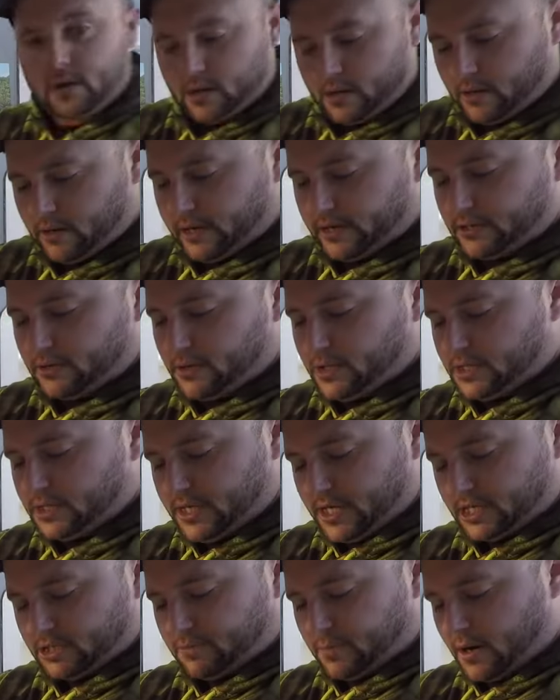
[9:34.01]
All right, so this
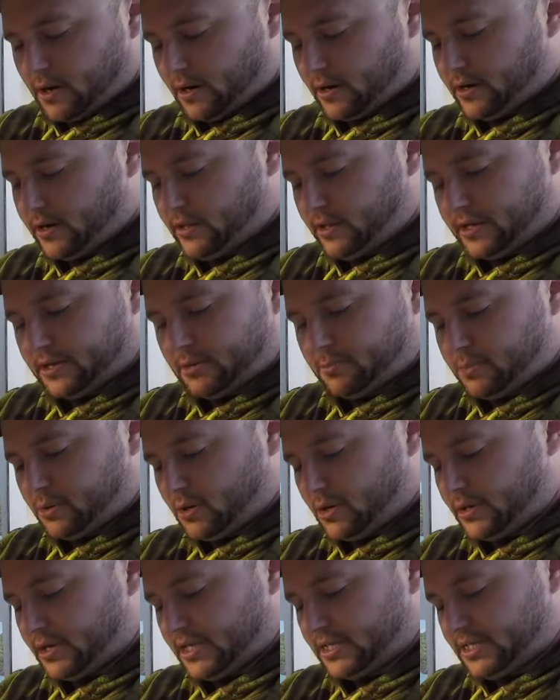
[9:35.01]
next part, I like to
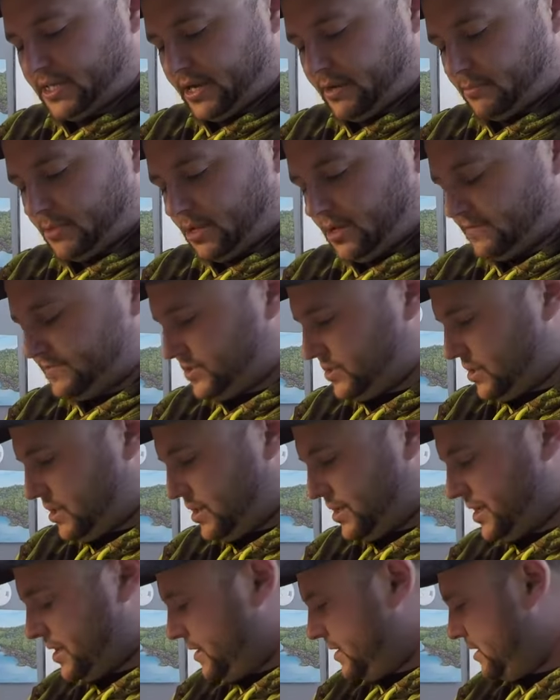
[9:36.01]
put exam gloves
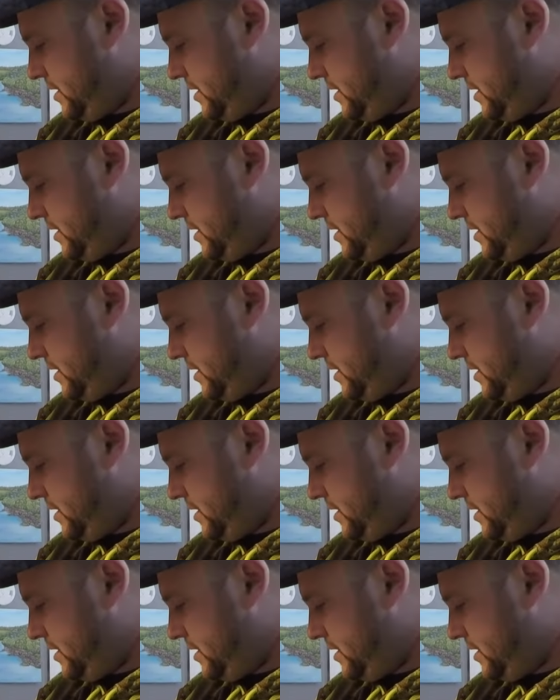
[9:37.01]
on